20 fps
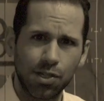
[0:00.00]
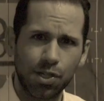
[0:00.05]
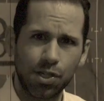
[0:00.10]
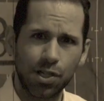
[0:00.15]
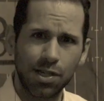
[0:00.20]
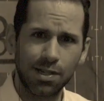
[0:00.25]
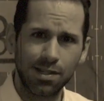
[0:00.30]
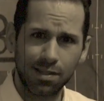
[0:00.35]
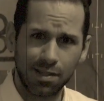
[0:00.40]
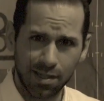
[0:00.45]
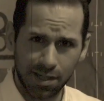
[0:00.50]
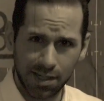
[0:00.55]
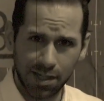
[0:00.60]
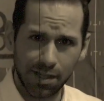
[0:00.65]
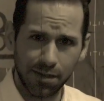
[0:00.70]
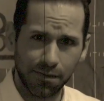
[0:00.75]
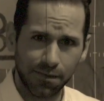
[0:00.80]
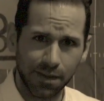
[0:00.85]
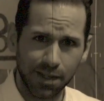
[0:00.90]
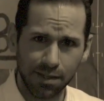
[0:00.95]
She's the
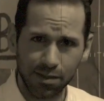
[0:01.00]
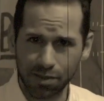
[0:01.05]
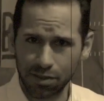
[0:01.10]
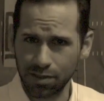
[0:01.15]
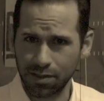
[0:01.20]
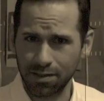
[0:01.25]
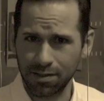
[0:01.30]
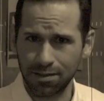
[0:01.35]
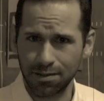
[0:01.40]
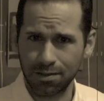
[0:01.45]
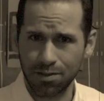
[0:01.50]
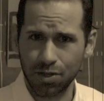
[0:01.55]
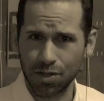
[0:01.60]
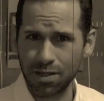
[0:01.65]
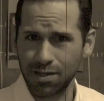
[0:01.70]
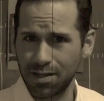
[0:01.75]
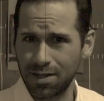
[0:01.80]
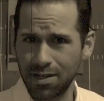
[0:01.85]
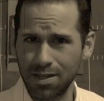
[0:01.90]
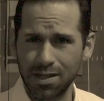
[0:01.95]
defense.
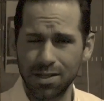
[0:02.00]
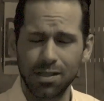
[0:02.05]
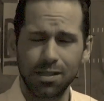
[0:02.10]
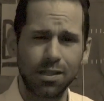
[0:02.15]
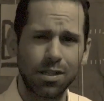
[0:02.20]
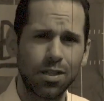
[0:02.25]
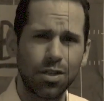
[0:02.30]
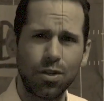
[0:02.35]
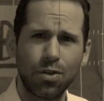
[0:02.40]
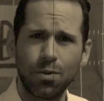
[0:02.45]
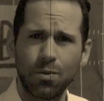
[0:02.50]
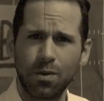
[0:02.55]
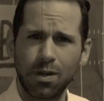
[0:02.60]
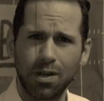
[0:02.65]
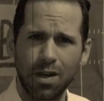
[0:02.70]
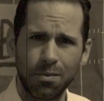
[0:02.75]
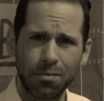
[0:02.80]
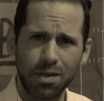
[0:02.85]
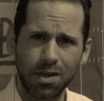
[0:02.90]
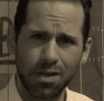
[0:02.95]
She's gonna see you
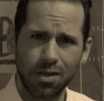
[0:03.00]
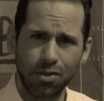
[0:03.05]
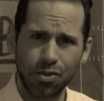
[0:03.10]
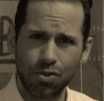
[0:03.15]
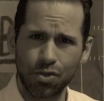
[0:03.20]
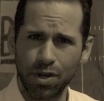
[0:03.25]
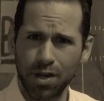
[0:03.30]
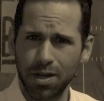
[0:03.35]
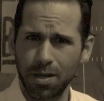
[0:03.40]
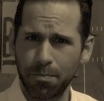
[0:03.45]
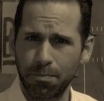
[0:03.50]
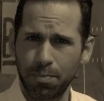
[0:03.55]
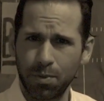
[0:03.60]
coming and try to